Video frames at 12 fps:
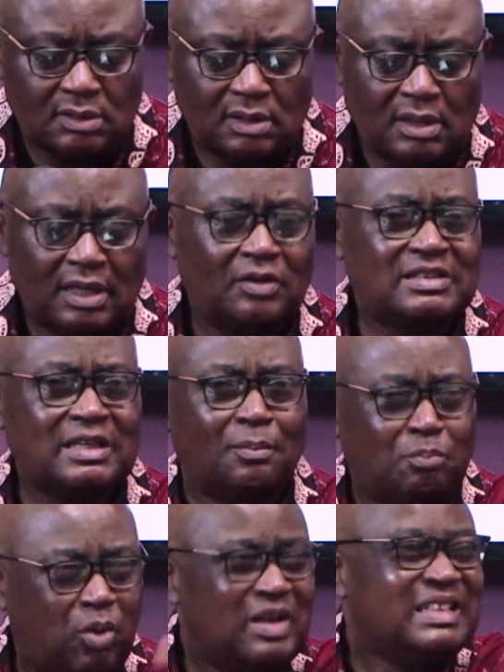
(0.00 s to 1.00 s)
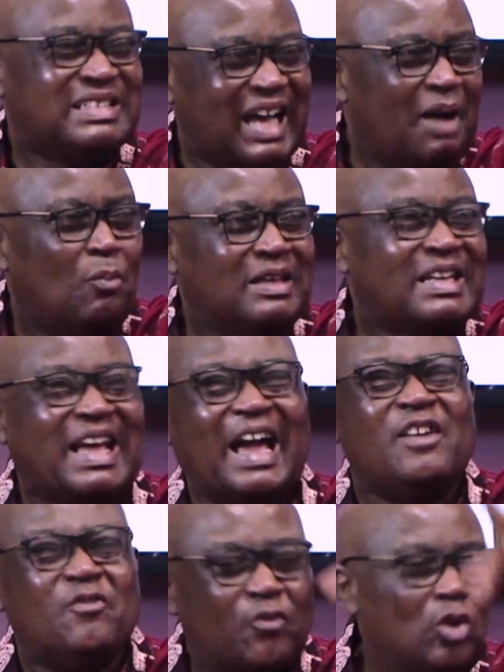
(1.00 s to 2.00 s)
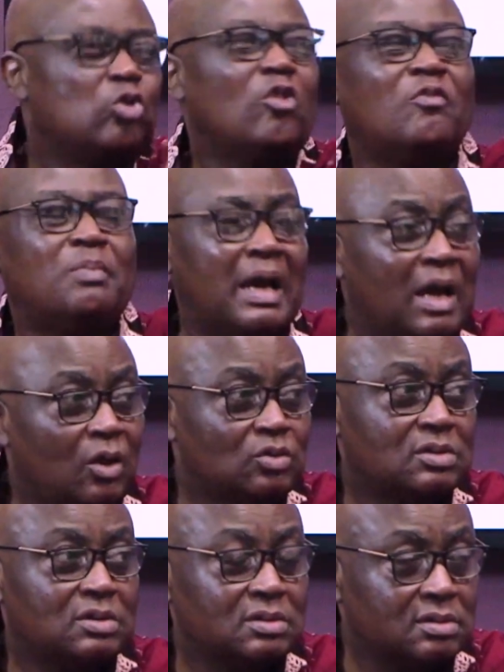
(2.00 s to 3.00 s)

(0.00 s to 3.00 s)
There was a police armored car in front of my house.